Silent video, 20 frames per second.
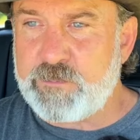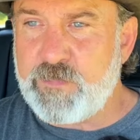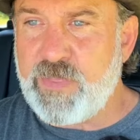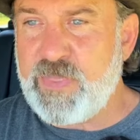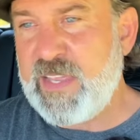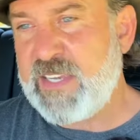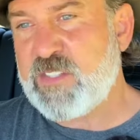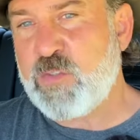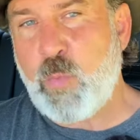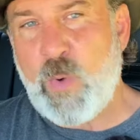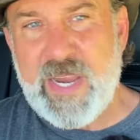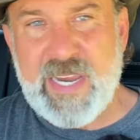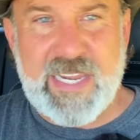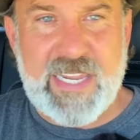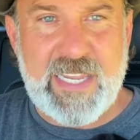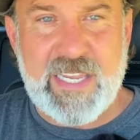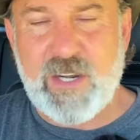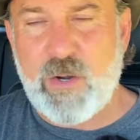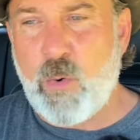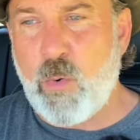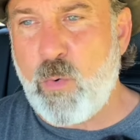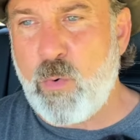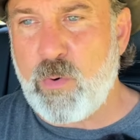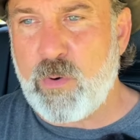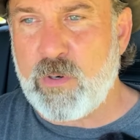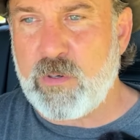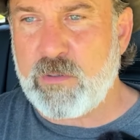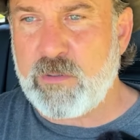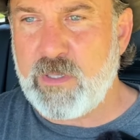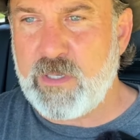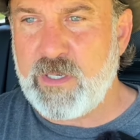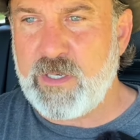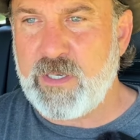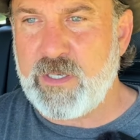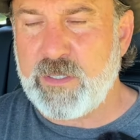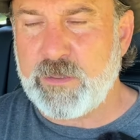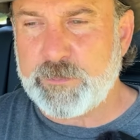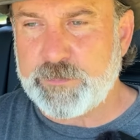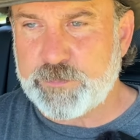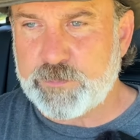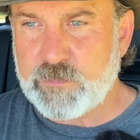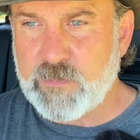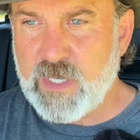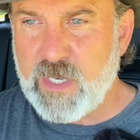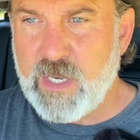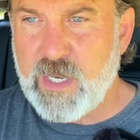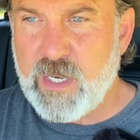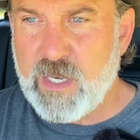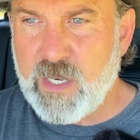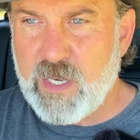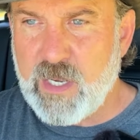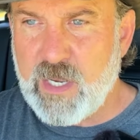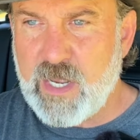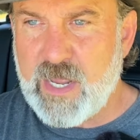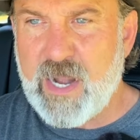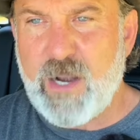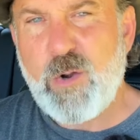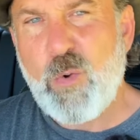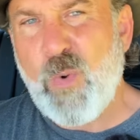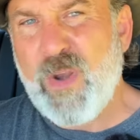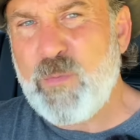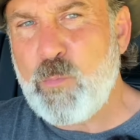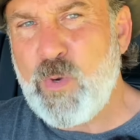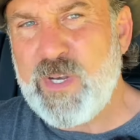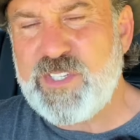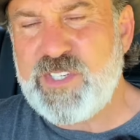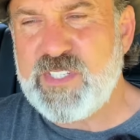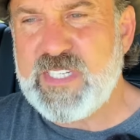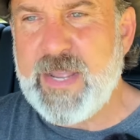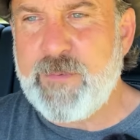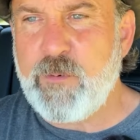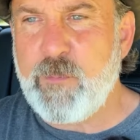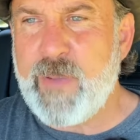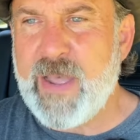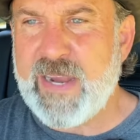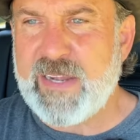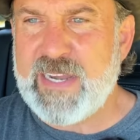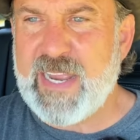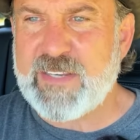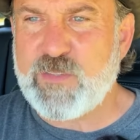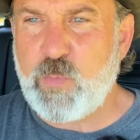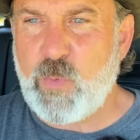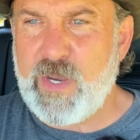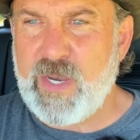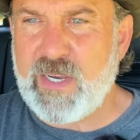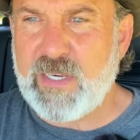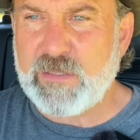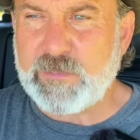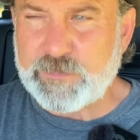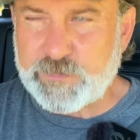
this weekend or I don't know when she's coming back next week.